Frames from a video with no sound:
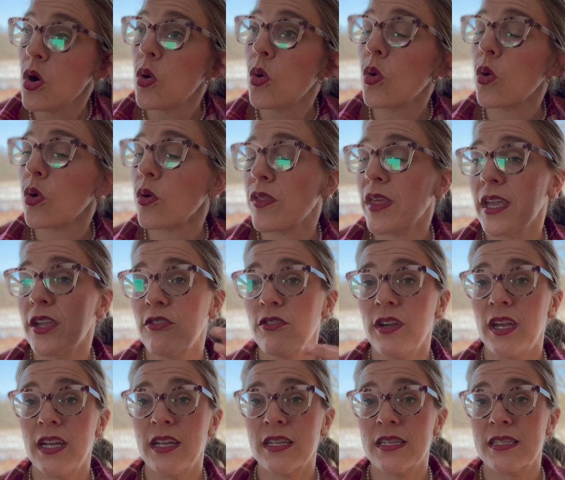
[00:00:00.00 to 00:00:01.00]
or they
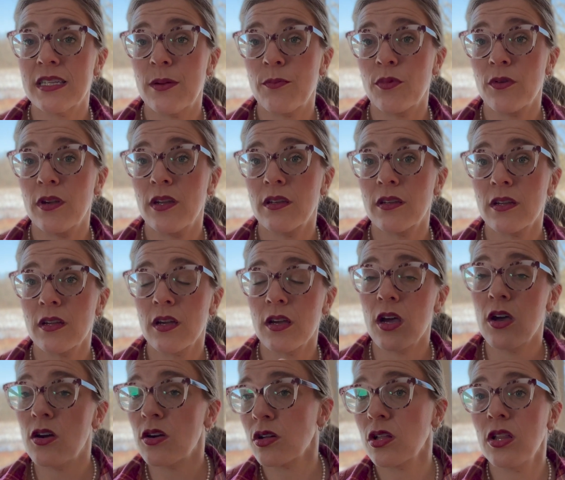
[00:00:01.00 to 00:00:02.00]
create a separate
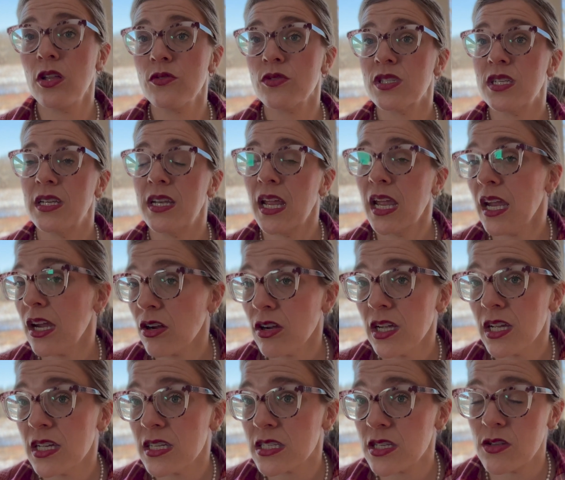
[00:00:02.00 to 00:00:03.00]
all closed in
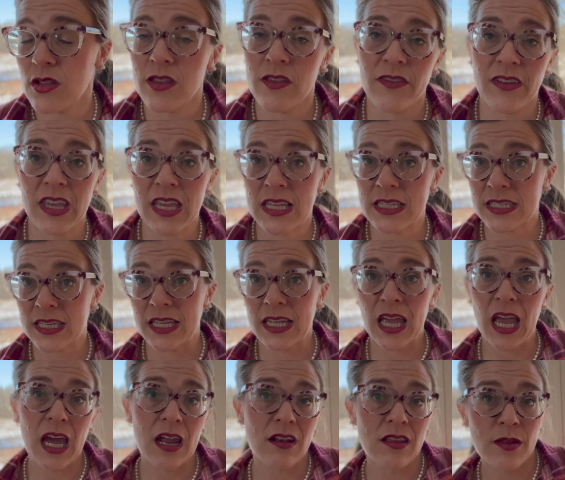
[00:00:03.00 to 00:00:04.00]
area so that the kids get
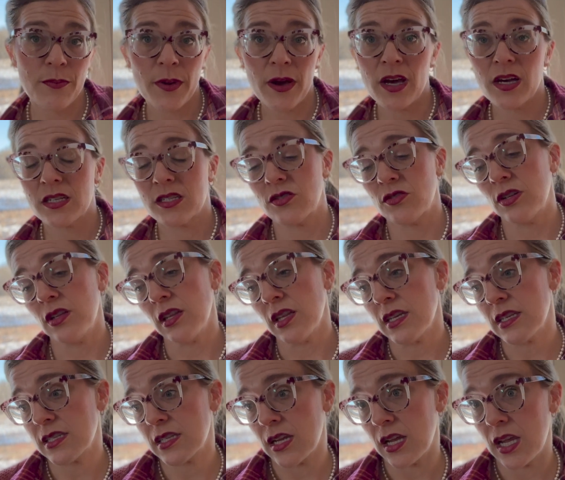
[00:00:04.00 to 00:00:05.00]
out of the box or at
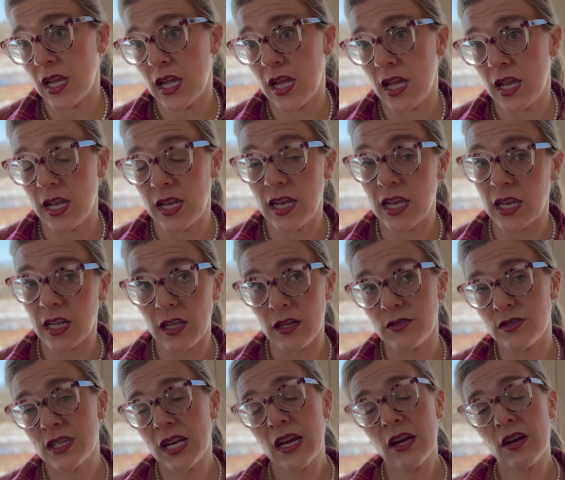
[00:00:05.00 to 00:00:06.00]
least an
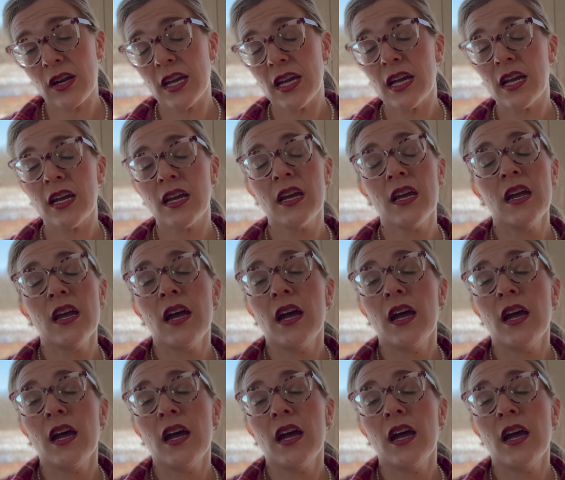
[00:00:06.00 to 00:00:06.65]
enclosed area.